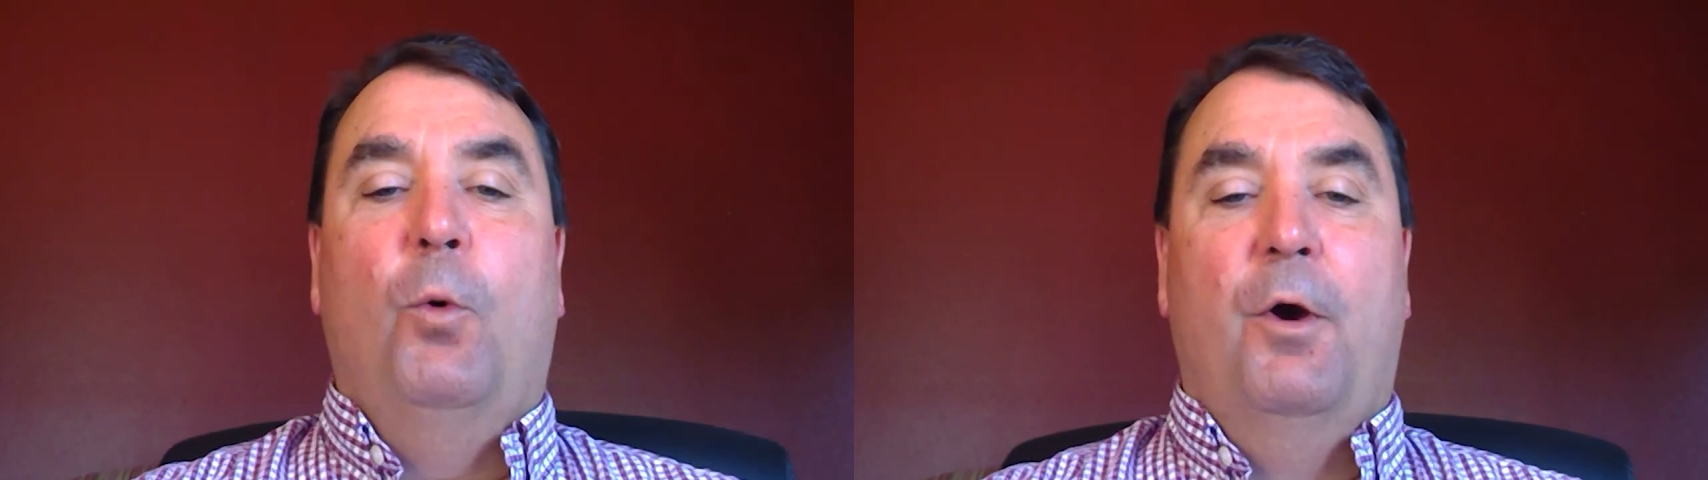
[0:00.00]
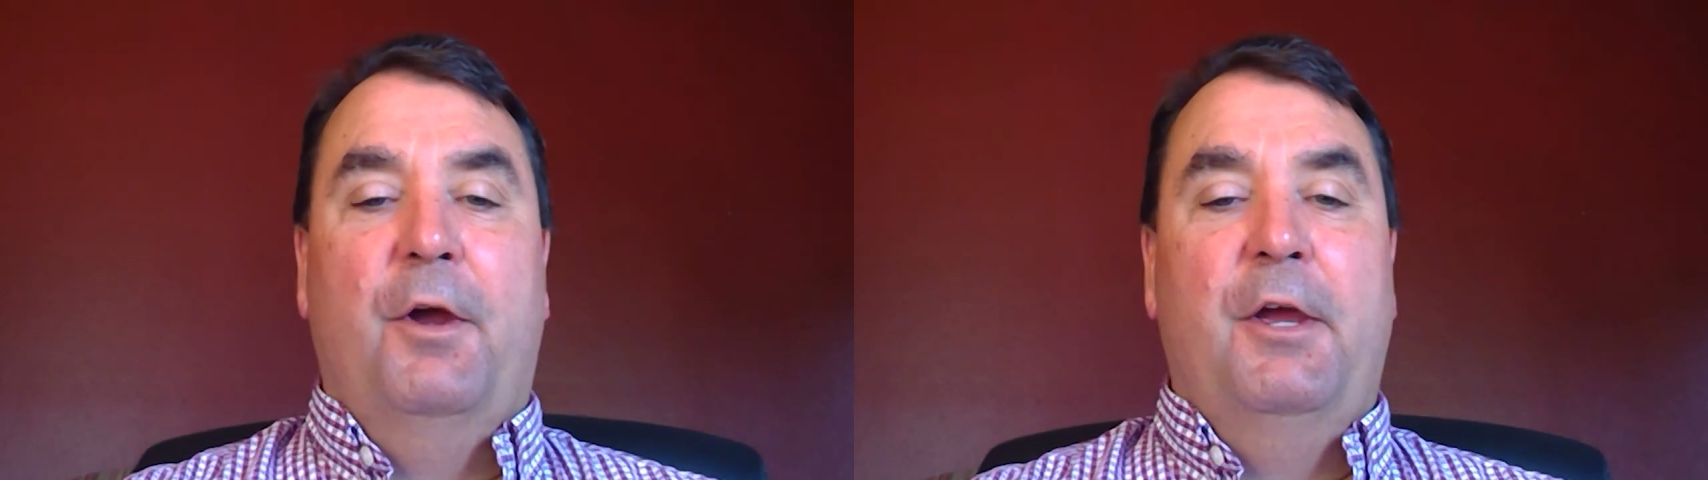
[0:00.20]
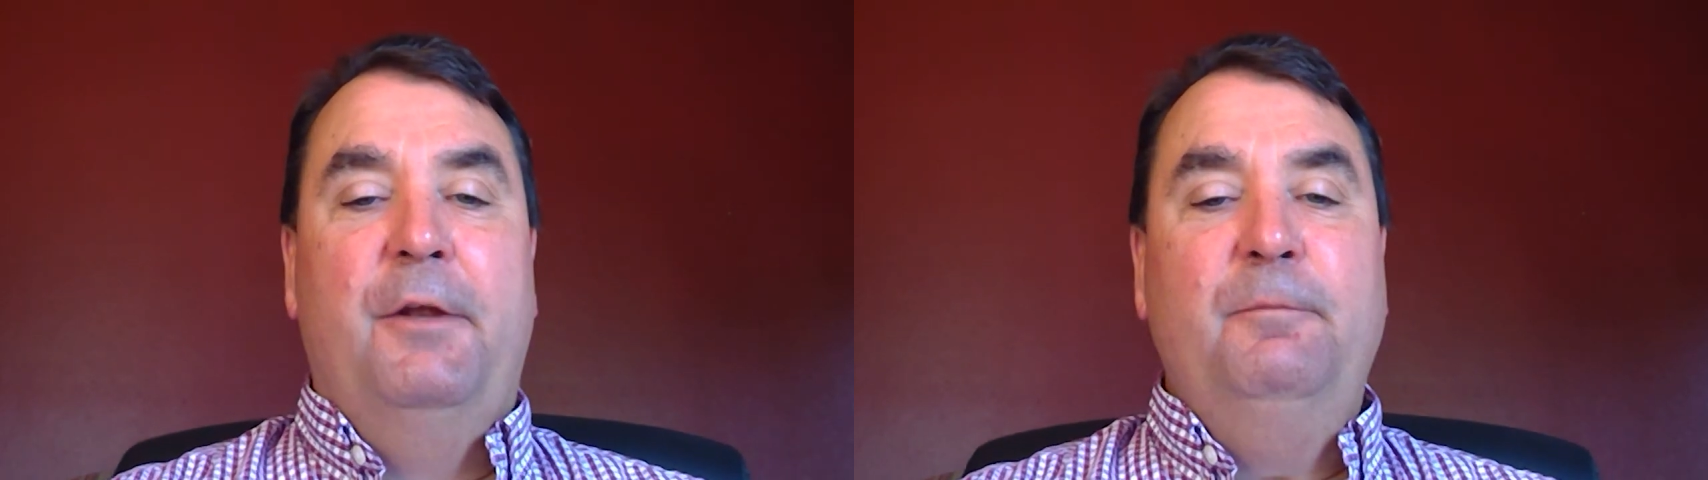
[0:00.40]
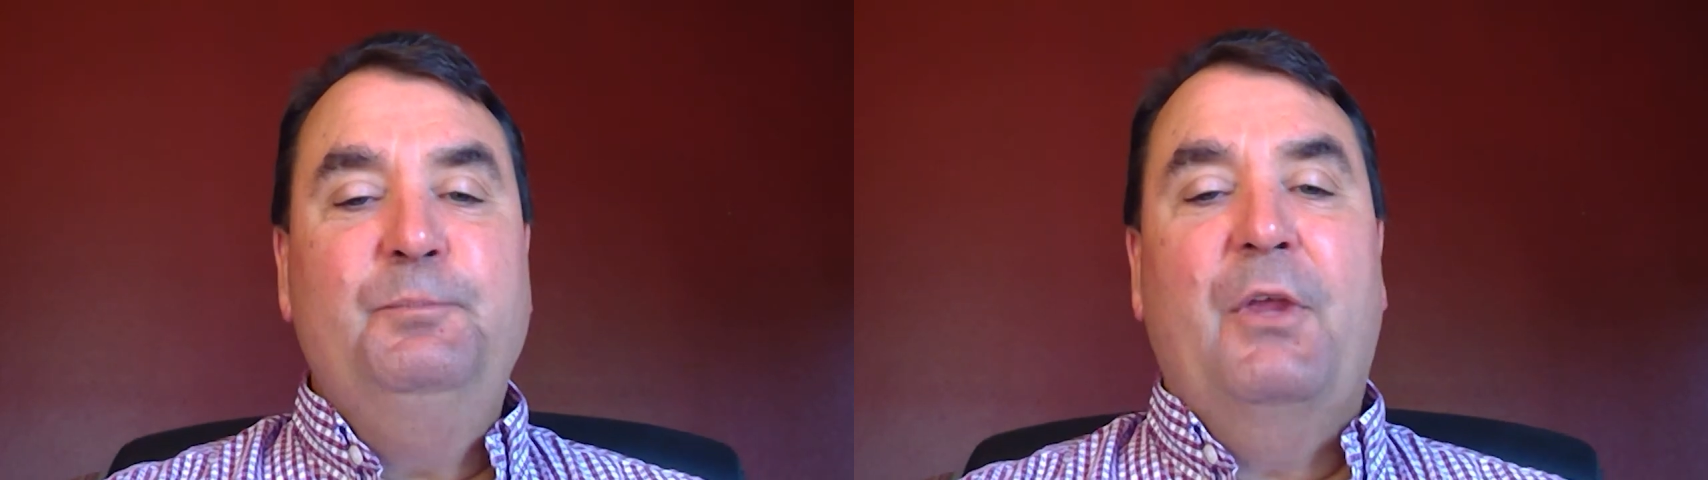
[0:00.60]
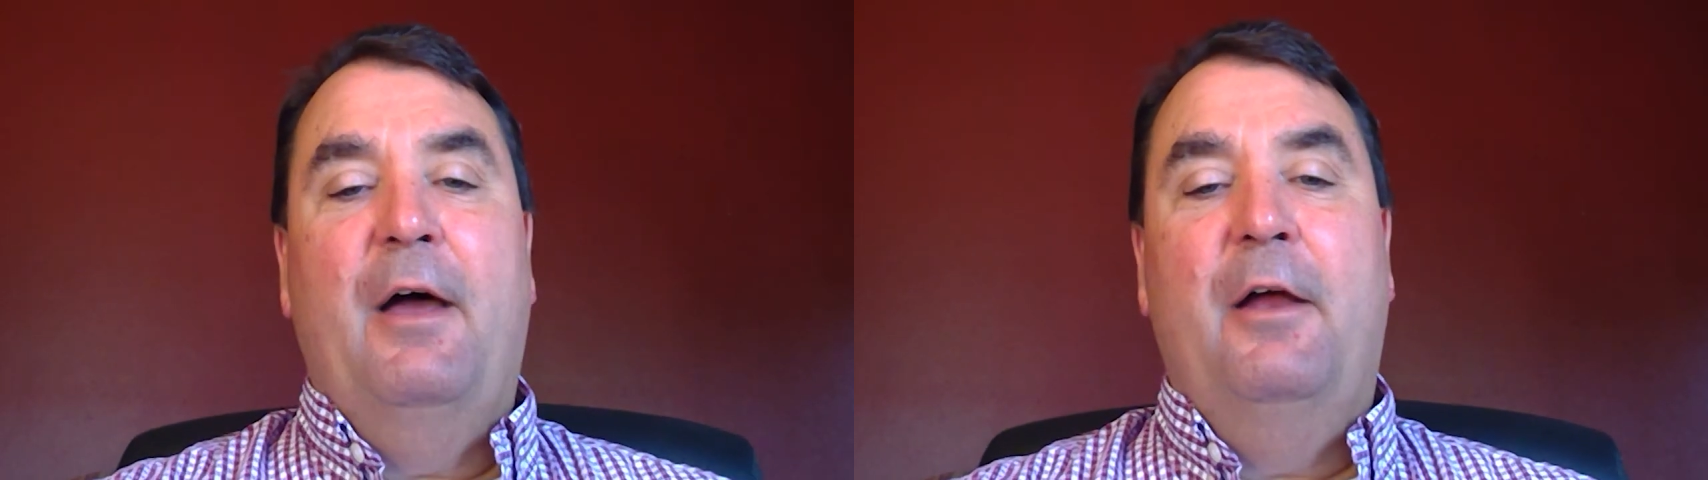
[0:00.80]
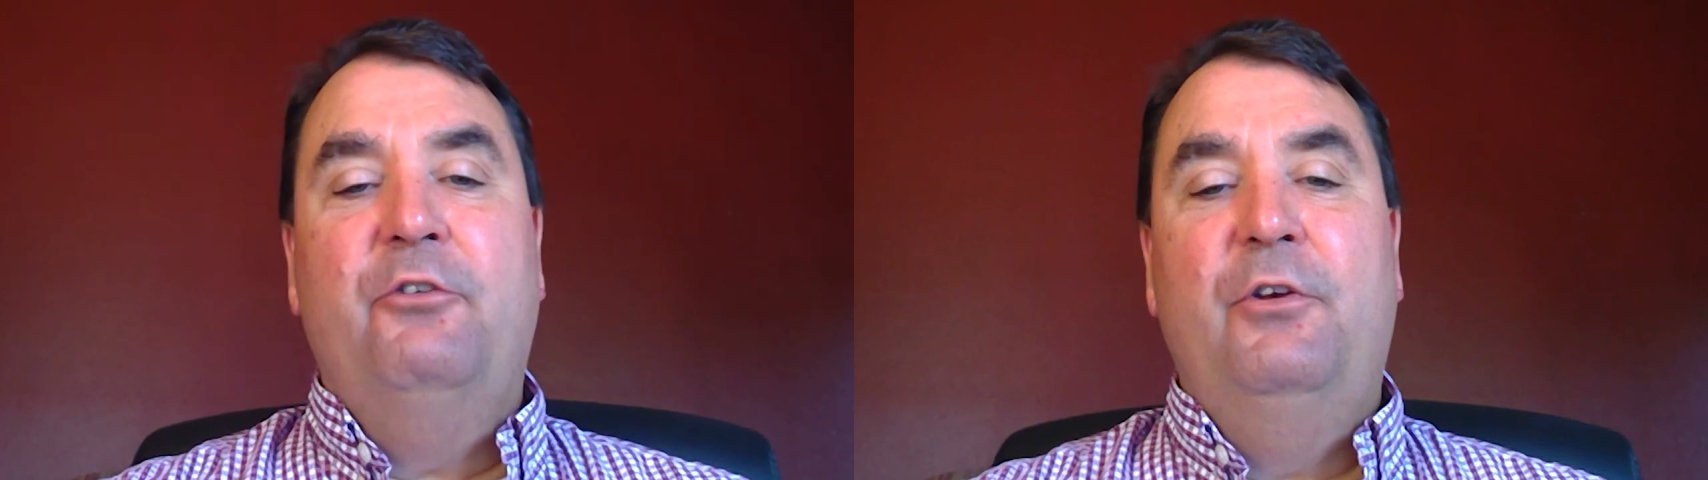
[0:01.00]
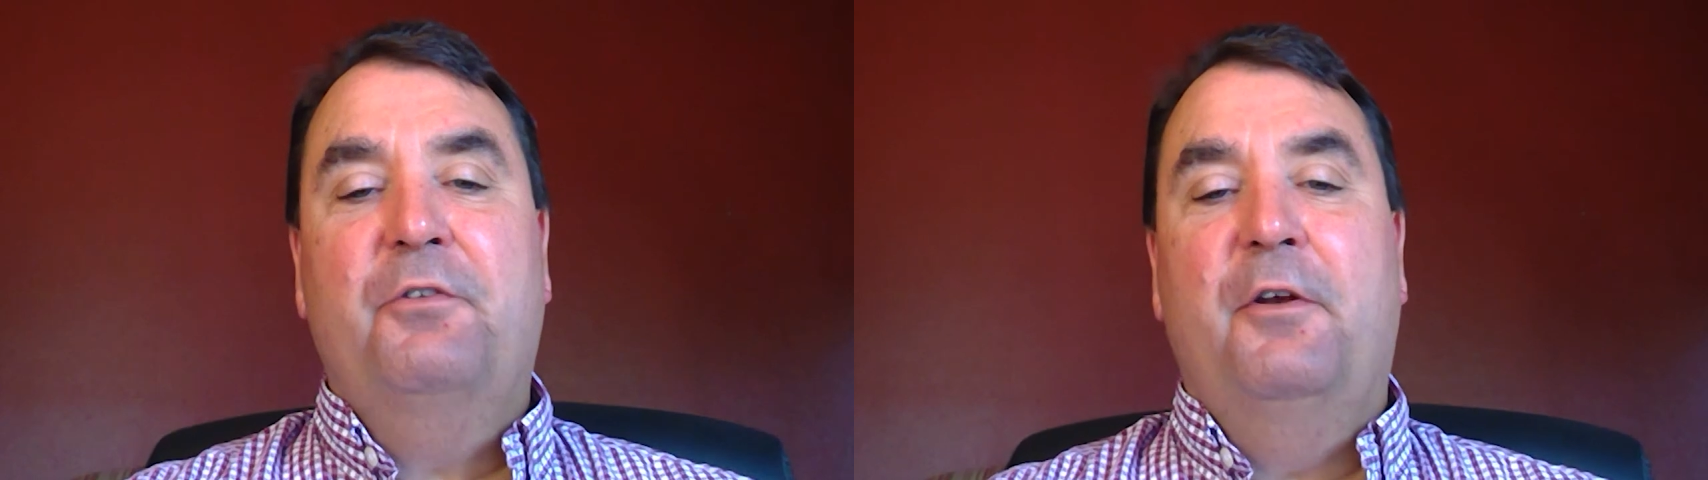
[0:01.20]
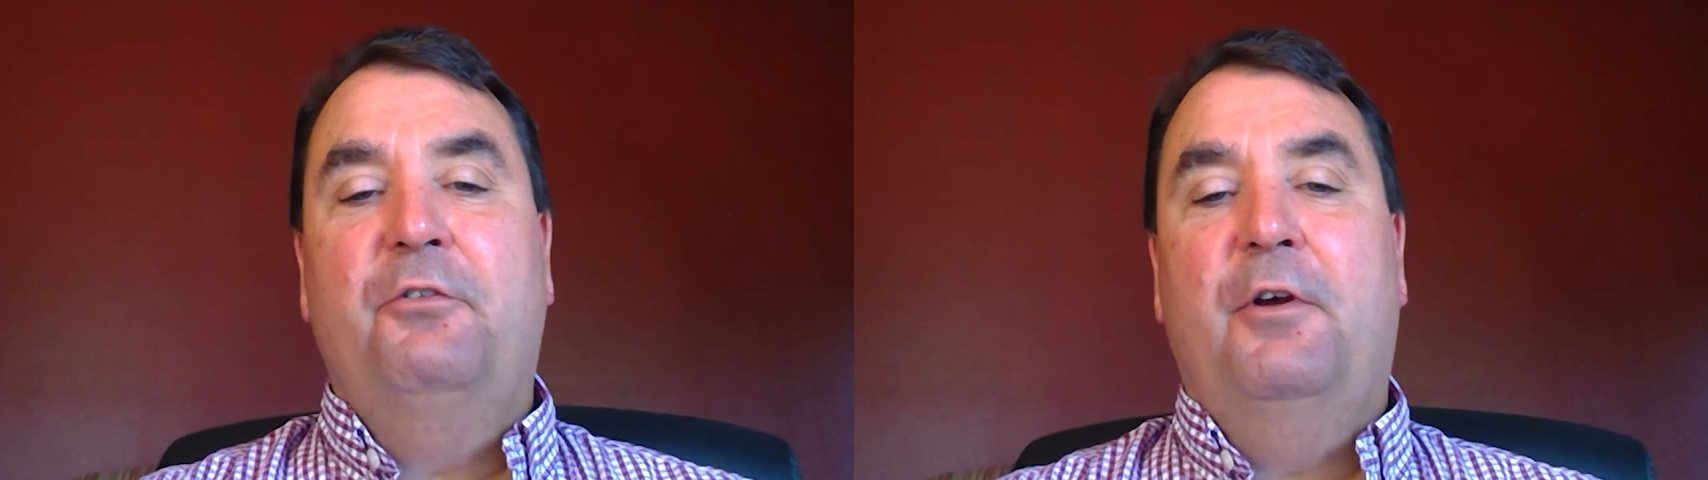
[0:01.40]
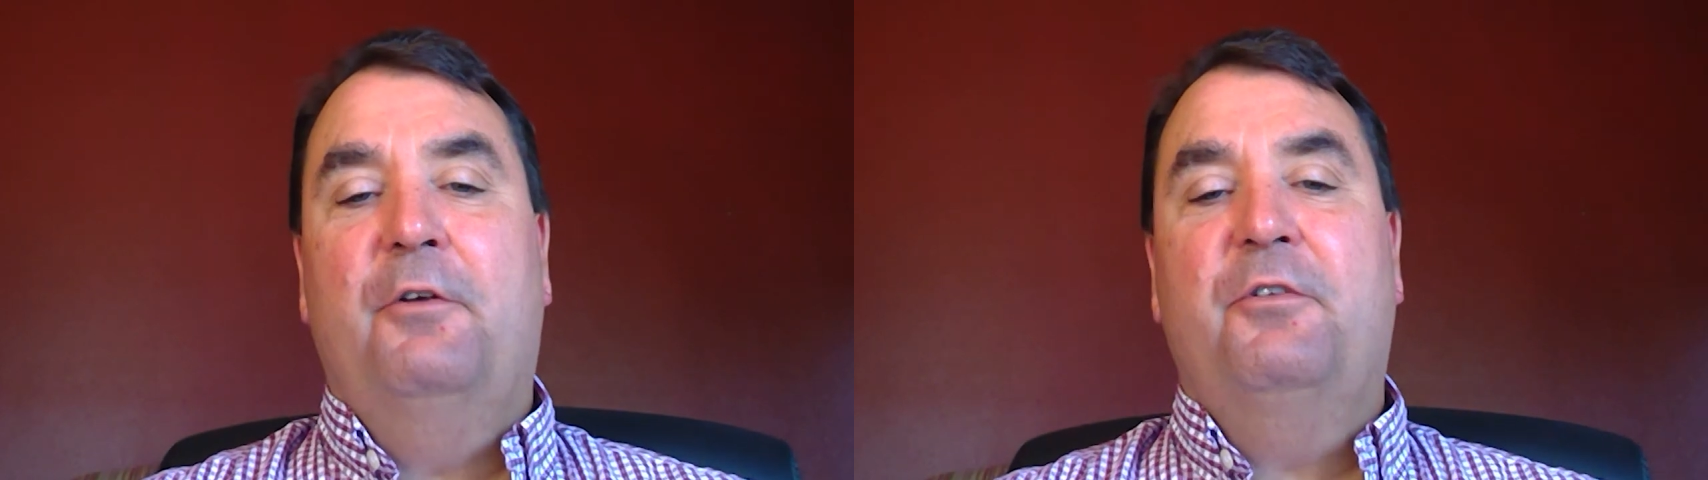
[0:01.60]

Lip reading: Oregon, and she's going to